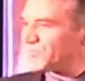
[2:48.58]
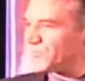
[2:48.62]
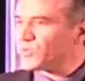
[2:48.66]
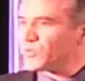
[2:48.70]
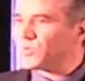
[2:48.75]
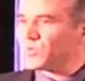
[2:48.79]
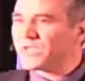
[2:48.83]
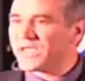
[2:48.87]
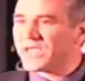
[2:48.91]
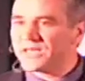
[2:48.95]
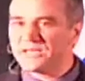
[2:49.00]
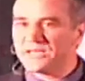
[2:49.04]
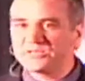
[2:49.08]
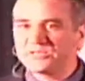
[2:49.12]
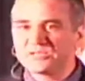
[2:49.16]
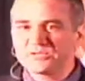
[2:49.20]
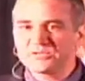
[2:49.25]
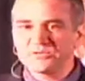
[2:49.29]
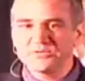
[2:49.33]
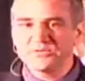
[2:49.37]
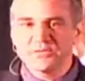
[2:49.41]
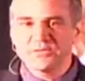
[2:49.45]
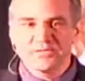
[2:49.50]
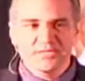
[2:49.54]
before we
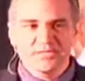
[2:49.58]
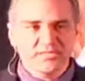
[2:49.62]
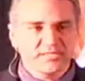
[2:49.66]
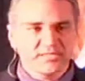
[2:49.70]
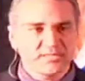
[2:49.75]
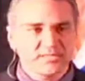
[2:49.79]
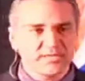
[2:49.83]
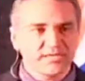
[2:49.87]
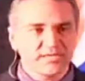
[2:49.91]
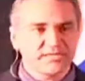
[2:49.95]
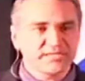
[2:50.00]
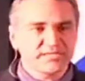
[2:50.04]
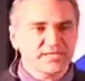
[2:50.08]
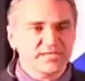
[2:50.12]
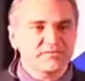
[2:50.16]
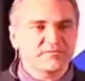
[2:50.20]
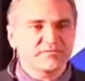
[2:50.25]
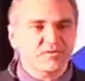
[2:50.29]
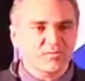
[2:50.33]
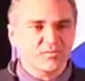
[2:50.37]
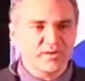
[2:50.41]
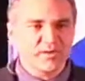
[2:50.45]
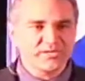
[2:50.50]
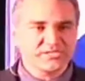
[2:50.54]
get into
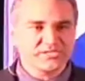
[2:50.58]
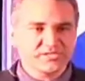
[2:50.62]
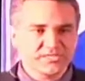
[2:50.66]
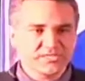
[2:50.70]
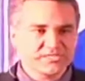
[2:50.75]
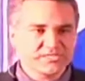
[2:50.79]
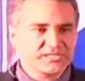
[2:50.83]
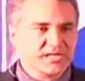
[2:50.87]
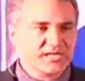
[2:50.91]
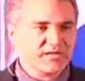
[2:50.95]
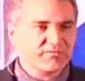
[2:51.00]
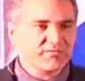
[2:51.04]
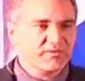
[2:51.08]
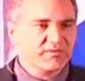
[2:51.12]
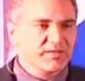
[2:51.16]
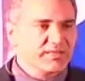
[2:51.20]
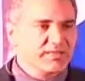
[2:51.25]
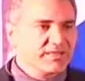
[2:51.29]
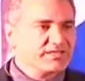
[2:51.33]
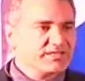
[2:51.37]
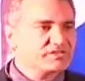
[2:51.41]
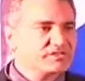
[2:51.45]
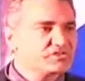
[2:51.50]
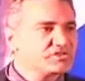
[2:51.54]
the information
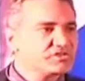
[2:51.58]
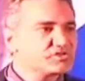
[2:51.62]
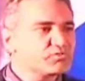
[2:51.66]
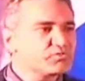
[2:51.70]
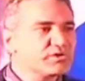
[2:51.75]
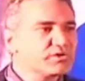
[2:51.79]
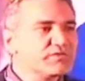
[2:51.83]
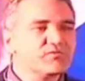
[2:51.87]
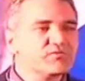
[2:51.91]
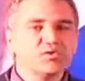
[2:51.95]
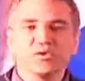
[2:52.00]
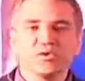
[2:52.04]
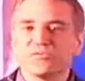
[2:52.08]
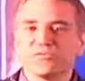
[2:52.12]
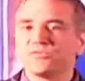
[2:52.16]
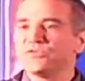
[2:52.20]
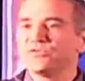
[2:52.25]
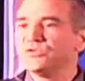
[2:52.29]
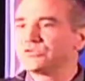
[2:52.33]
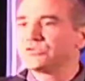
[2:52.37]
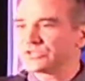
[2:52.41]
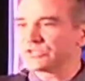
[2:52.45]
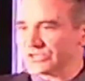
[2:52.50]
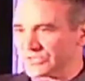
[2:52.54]
itself, let's just
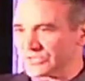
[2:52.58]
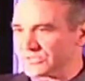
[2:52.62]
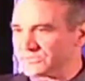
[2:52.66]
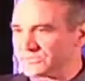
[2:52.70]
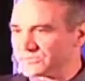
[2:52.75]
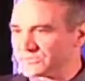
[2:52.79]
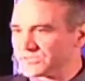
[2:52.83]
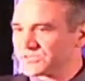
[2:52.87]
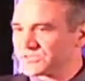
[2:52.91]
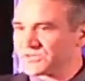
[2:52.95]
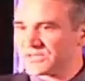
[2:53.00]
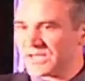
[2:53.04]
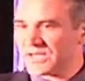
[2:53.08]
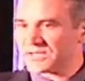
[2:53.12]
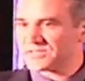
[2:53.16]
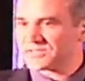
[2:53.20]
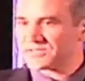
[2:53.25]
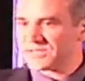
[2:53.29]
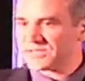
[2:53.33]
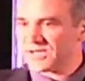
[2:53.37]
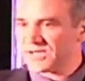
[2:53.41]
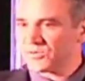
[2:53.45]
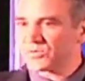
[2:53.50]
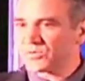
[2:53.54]
review a few terms
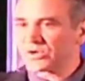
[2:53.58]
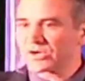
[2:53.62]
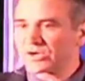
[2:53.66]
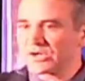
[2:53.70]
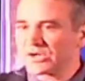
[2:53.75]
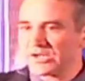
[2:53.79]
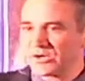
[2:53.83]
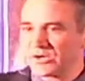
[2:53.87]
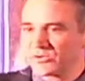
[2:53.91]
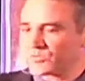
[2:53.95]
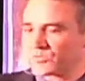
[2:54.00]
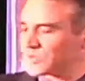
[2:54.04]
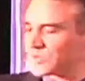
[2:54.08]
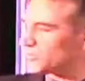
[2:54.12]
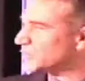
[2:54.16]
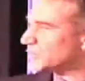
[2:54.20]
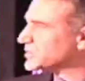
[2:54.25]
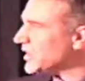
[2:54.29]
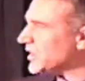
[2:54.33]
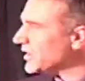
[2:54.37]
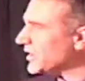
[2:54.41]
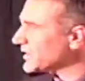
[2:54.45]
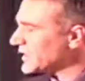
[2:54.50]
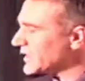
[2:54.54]
so that we're clear
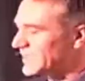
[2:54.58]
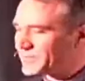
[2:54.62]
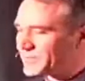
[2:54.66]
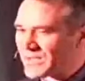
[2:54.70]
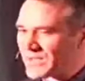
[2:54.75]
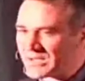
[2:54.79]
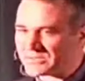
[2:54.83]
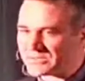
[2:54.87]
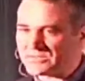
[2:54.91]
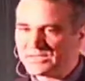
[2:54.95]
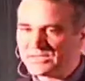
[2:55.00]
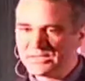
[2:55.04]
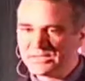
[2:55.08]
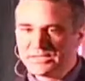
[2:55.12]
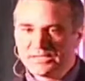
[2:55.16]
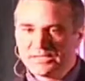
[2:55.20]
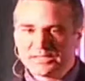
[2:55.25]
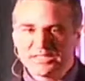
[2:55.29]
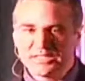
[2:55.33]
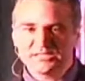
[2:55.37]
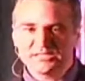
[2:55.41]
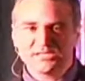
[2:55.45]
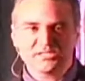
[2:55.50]
on what we're talking about.